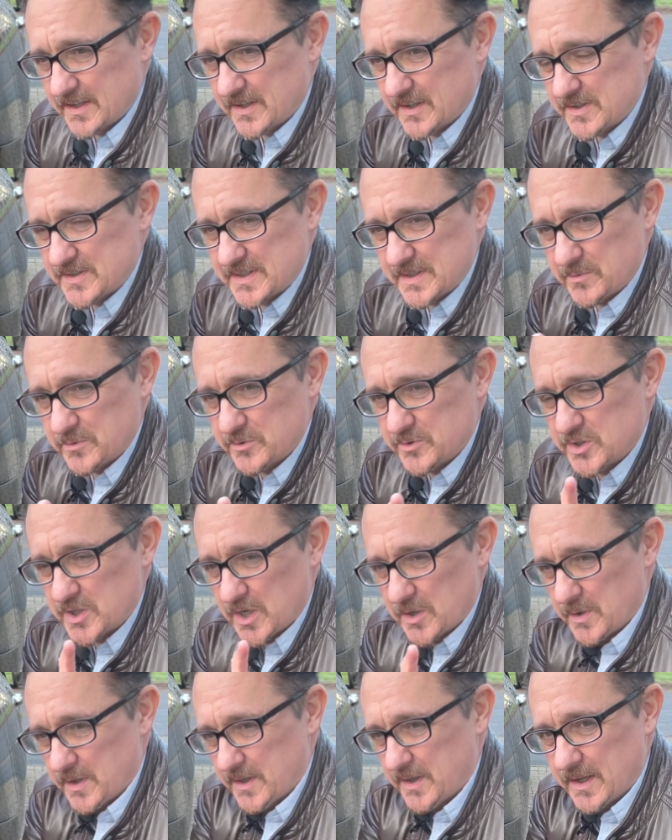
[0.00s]
because it will
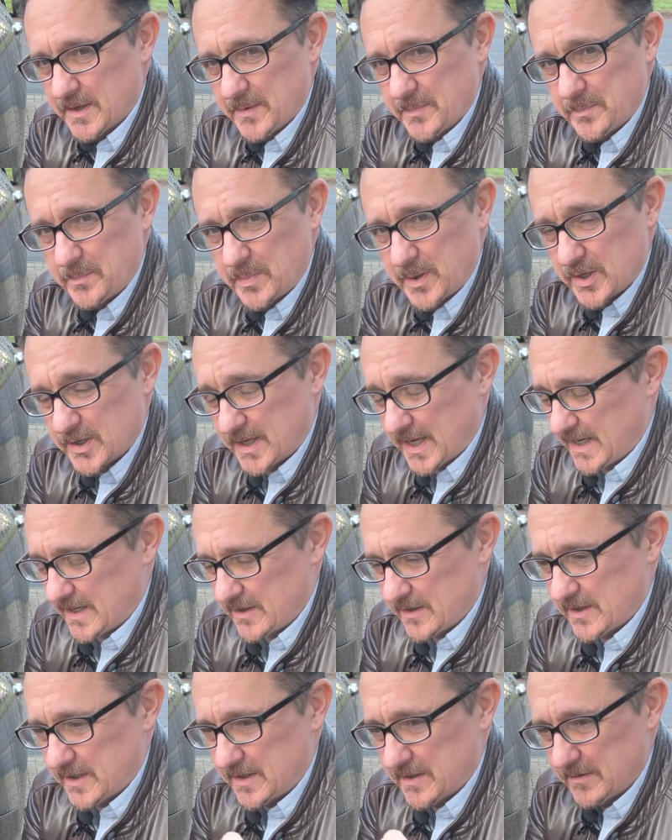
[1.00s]
show at the plug
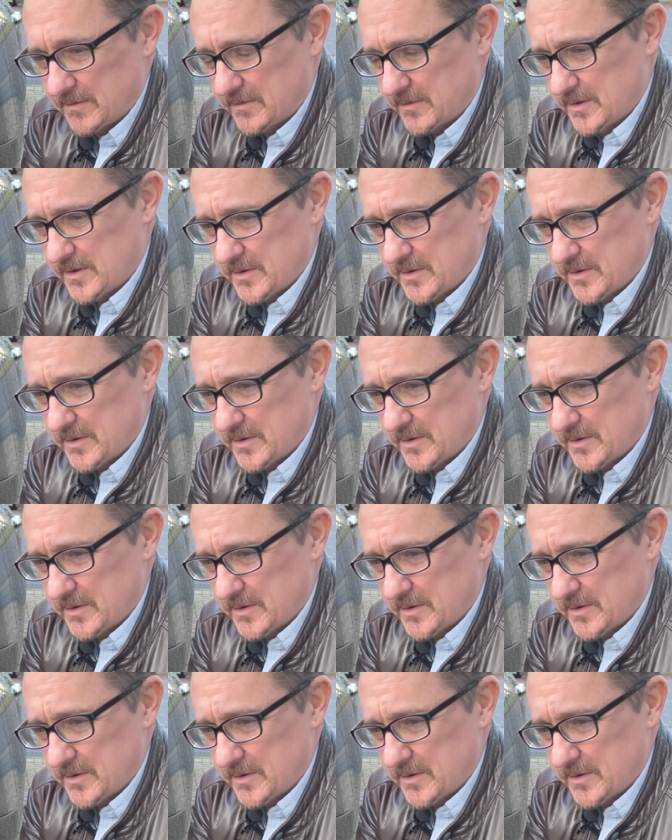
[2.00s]
end in